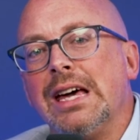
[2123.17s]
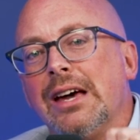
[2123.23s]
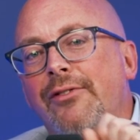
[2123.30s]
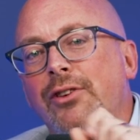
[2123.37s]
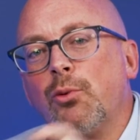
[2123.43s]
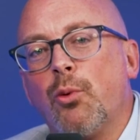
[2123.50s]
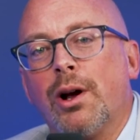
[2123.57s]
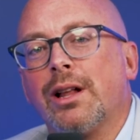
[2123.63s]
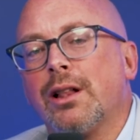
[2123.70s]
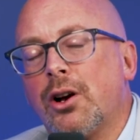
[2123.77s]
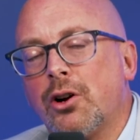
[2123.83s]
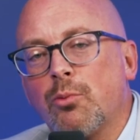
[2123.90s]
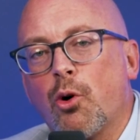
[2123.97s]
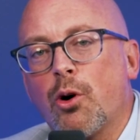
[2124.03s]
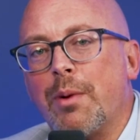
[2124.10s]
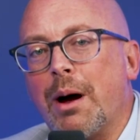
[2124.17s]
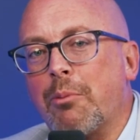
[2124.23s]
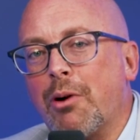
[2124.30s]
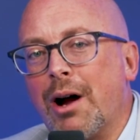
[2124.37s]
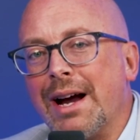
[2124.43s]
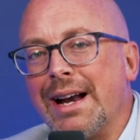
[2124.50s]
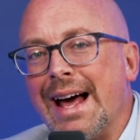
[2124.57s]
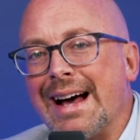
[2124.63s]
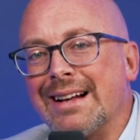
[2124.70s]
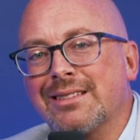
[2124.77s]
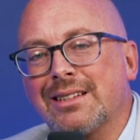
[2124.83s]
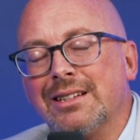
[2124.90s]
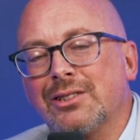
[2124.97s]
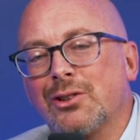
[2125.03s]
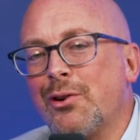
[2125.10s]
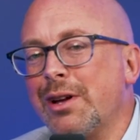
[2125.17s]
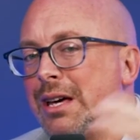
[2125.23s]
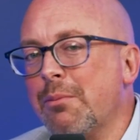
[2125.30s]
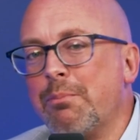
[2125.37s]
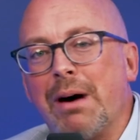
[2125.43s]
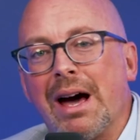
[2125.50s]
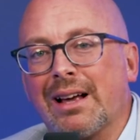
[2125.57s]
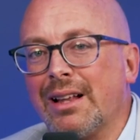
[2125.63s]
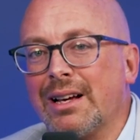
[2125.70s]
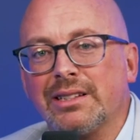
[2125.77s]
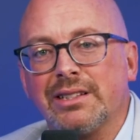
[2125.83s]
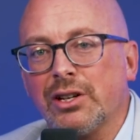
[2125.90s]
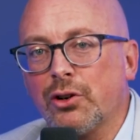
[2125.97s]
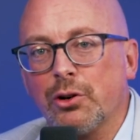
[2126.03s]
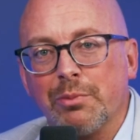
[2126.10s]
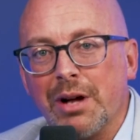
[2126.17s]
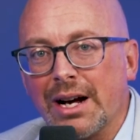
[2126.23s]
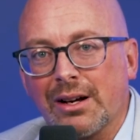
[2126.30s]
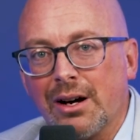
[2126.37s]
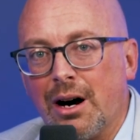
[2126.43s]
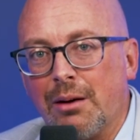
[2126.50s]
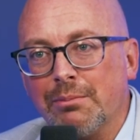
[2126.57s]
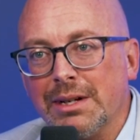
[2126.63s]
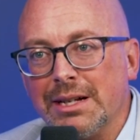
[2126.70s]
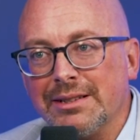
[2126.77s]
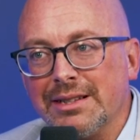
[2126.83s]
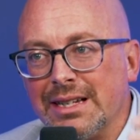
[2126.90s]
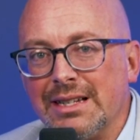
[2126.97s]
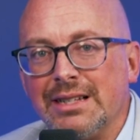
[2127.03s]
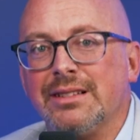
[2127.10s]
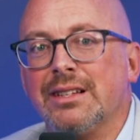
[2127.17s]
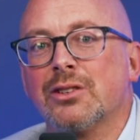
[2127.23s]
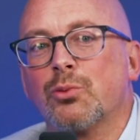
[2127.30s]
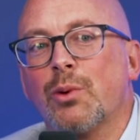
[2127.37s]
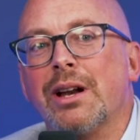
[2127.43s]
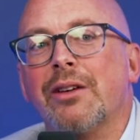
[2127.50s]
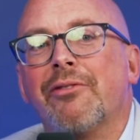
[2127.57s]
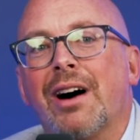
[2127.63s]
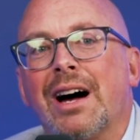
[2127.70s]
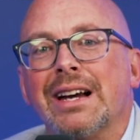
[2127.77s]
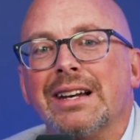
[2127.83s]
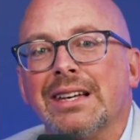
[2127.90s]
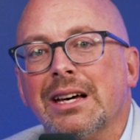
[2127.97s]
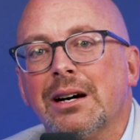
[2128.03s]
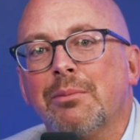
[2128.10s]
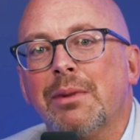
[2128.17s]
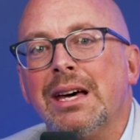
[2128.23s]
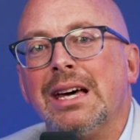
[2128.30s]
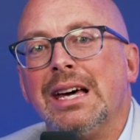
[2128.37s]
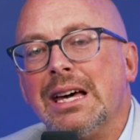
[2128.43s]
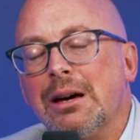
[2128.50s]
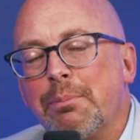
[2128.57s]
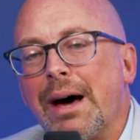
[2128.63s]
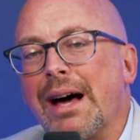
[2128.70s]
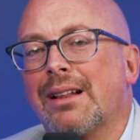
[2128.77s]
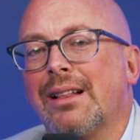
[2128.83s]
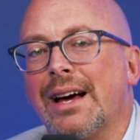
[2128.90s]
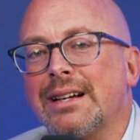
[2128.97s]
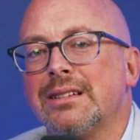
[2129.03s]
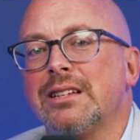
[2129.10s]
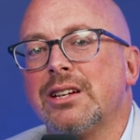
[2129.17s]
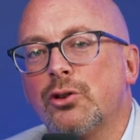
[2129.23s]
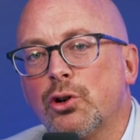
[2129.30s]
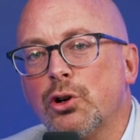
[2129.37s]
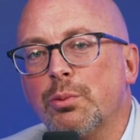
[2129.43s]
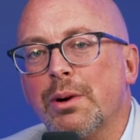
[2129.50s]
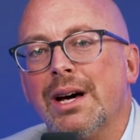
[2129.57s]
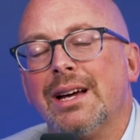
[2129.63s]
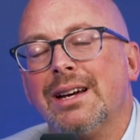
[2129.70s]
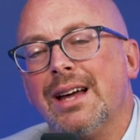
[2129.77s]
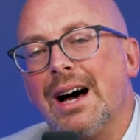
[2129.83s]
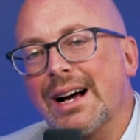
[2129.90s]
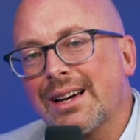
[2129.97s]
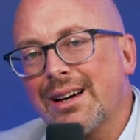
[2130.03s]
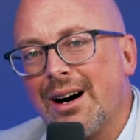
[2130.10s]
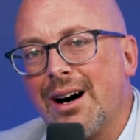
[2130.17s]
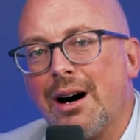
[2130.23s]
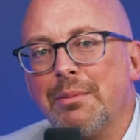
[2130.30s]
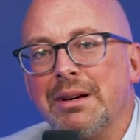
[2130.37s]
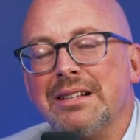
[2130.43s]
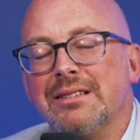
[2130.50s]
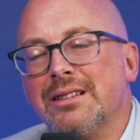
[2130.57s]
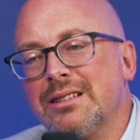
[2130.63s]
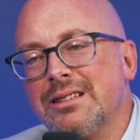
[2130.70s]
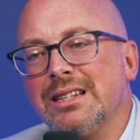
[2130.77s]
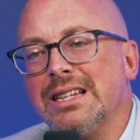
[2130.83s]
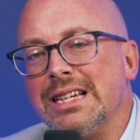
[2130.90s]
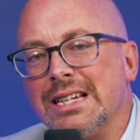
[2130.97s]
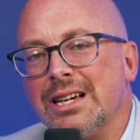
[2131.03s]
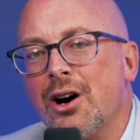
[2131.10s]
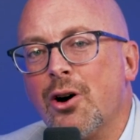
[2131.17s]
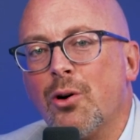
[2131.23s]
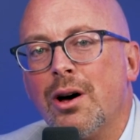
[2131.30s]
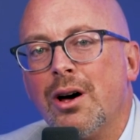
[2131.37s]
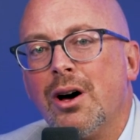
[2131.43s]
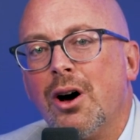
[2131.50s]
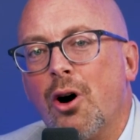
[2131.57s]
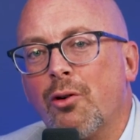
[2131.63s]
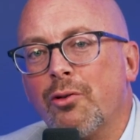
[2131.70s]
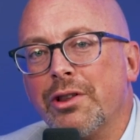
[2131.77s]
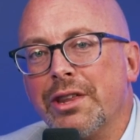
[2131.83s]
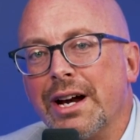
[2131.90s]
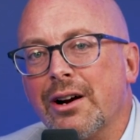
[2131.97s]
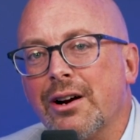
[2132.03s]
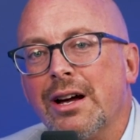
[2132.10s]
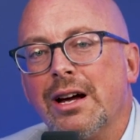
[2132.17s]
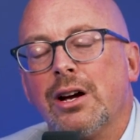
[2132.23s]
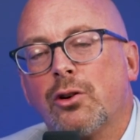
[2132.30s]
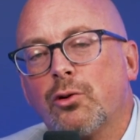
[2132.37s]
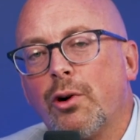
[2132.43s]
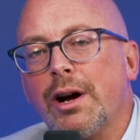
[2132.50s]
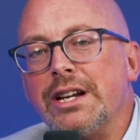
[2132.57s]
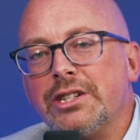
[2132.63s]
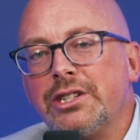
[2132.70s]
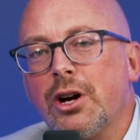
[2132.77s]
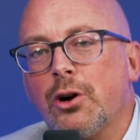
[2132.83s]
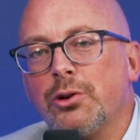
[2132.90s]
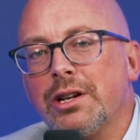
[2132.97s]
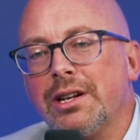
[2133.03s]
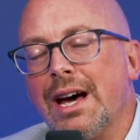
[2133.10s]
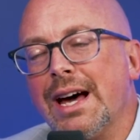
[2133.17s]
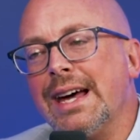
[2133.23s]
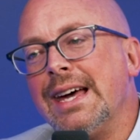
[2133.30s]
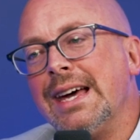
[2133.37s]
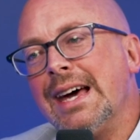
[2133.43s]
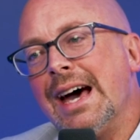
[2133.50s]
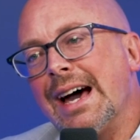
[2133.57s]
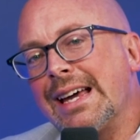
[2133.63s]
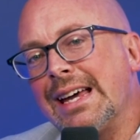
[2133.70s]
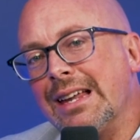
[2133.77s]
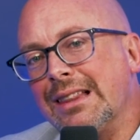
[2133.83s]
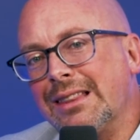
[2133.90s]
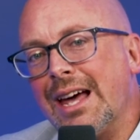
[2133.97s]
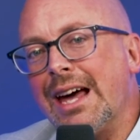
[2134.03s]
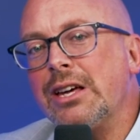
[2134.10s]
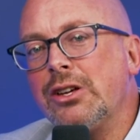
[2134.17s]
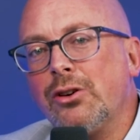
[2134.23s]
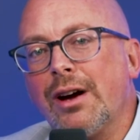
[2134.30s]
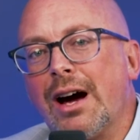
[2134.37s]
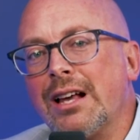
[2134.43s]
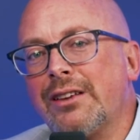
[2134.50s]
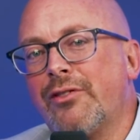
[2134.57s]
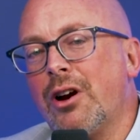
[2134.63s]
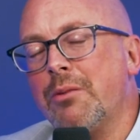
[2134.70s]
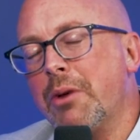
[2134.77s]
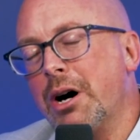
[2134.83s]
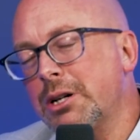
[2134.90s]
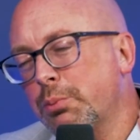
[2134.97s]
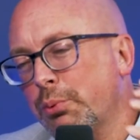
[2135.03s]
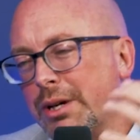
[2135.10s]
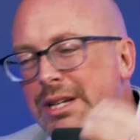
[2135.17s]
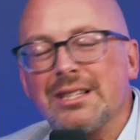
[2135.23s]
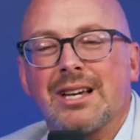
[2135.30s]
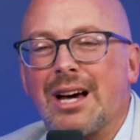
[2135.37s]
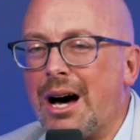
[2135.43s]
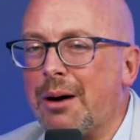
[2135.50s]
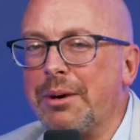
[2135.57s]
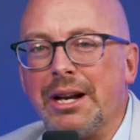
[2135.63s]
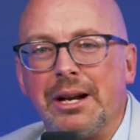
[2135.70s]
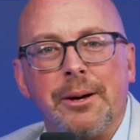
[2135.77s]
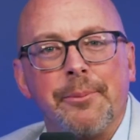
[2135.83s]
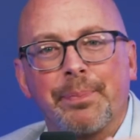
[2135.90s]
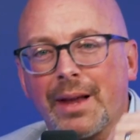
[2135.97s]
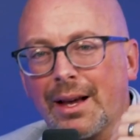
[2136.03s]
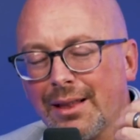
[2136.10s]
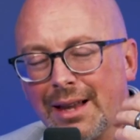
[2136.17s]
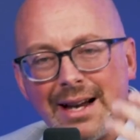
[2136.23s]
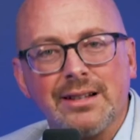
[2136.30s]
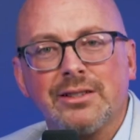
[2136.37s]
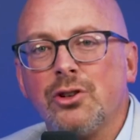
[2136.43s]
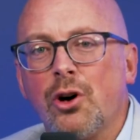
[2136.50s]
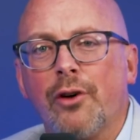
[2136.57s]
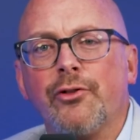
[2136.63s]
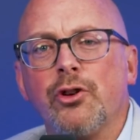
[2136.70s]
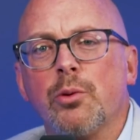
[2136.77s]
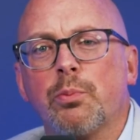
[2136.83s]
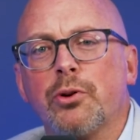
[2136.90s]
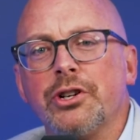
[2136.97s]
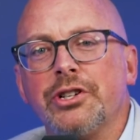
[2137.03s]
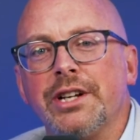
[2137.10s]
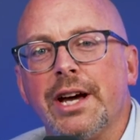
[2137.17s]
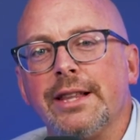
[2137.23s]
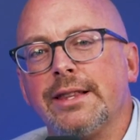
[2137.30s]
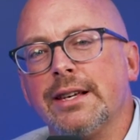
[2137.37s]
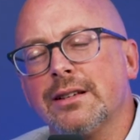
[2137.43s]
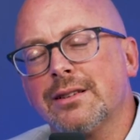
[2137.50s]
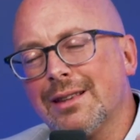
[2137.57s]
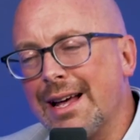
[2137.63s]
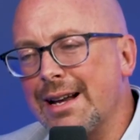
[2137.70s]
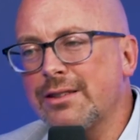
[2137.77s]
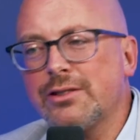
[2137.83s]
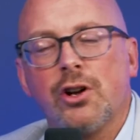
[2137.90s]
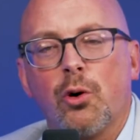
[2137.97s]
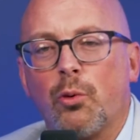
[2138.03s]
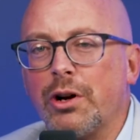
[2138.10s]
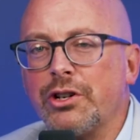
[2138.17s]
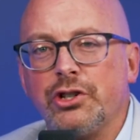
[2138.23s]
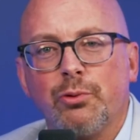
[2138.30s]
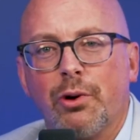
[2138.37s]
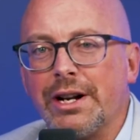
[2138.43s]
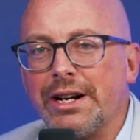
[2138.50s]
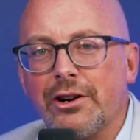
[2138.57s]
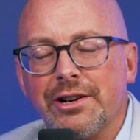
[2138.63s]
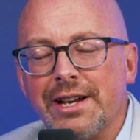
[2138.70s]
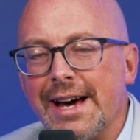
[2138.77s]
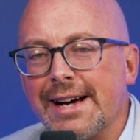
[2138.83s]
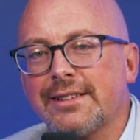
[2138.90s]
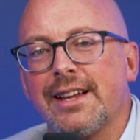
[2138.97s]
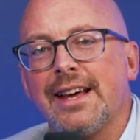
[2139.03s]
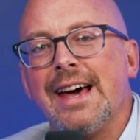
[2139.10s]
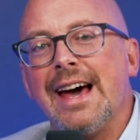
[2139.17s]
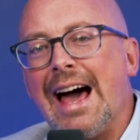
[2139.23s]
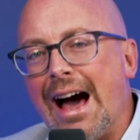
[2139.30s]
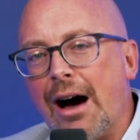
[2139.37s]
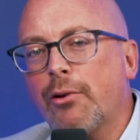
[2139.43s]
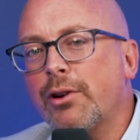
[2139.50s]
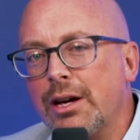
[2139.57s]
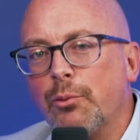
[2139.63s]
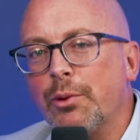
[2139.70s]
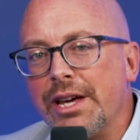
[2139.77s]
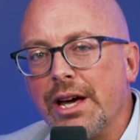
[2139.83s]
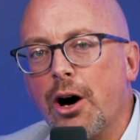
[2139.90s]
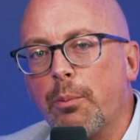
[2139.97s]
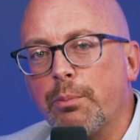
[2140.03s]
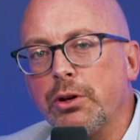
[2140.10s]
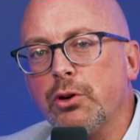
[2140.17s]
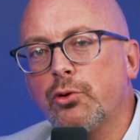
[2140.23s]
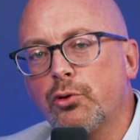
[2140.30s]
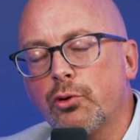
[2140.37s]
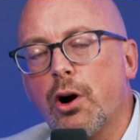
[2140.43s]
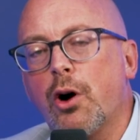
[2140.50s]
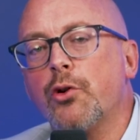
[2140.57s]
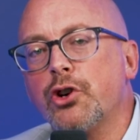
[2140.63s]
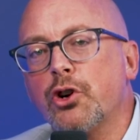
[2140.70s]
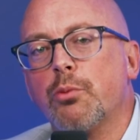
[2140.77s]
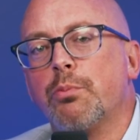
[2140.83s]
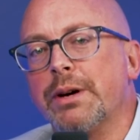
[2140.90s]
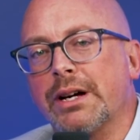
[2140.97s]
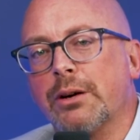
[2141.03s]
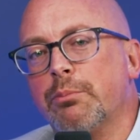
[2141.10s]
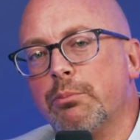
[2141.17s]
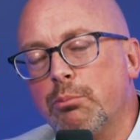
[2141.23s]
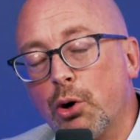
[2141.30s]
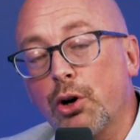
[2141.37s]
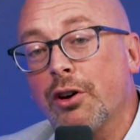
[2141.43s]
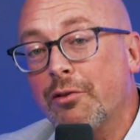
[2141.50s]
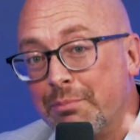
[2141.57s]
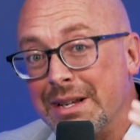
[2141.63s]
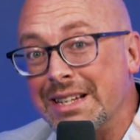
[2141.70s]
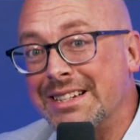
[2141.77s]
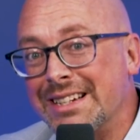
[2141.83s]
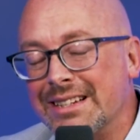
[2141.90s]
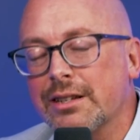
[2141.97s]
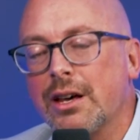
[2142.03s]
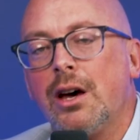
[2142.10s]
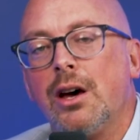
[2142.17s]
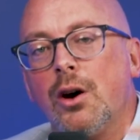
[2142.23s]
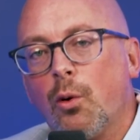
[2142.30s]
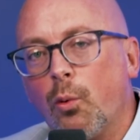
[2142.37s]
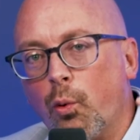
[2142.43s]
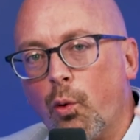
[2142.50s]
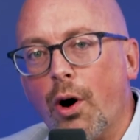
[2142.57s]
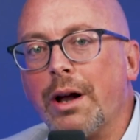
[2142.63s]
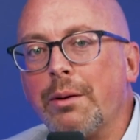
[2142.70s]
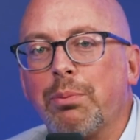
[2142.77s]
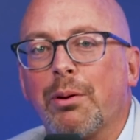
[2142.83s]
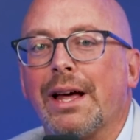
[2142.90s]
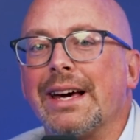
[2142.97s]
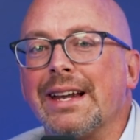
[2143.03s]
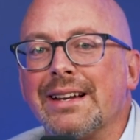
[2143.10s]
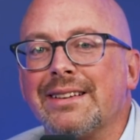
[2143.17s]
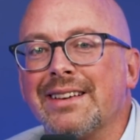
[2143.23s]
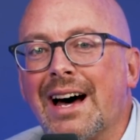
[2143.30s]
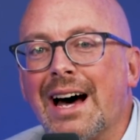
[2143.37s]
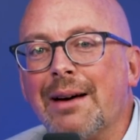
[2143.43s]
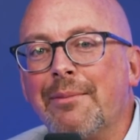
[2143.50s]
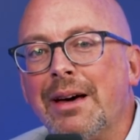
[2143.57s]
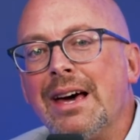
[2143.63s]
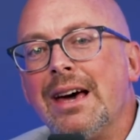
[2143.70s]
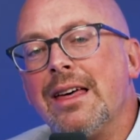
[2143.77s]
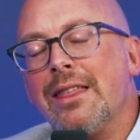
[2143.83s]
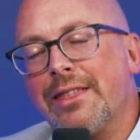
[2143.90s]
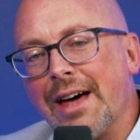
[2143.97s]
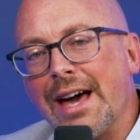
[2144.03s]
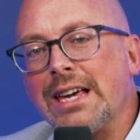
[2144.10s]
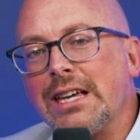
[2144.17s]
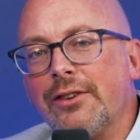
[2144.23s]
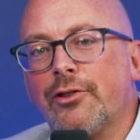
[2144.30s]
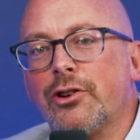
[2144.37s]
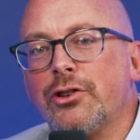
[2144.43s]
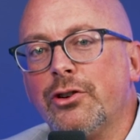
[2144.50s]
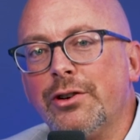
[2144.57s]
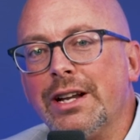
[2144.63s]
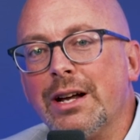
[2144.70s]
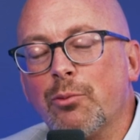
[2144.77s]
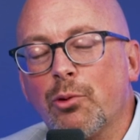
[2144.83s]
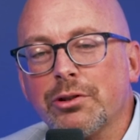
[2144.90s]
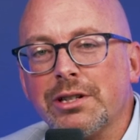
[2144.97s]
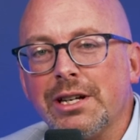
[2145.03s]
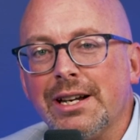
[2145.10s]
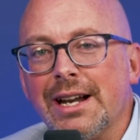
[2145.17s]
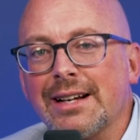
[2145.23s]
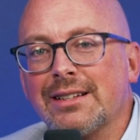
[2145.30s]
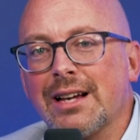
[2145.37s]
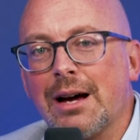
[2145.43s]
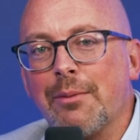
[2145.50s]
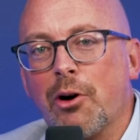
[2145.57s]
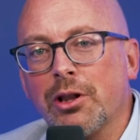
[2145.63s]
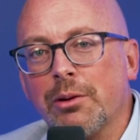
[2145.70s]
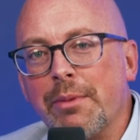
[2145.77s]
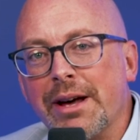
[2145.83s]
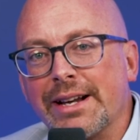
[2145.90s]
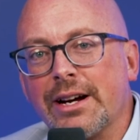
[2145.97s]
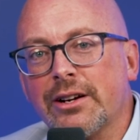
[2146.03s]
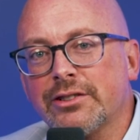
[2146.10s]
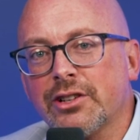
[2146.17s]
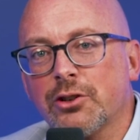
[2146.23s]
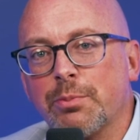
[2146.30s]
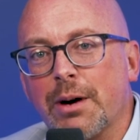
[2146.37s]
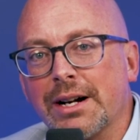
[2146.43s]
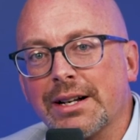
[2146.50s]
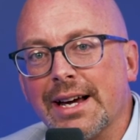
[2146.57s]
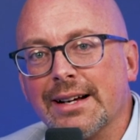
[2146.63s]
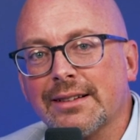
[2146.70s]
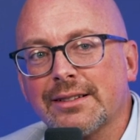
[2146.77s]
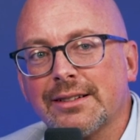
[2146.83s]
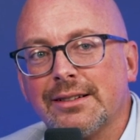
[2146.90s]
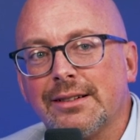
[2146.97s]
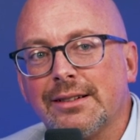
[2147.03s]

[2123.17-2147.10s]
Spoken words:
If you want to learn more about Brian Askins, go to impactlegacygroup.com is the easiest way to find him. impactlegacygroup.com. He's the CEO over there. Great show today. Again, thank you guys very much. Please comment. Let us know if you appreciate this. Let us know what you want to hear next. How can we help you grow your book of business one play at a time? Thank you for tuning in. We'll see you next time on the Medicare Sales Podcast.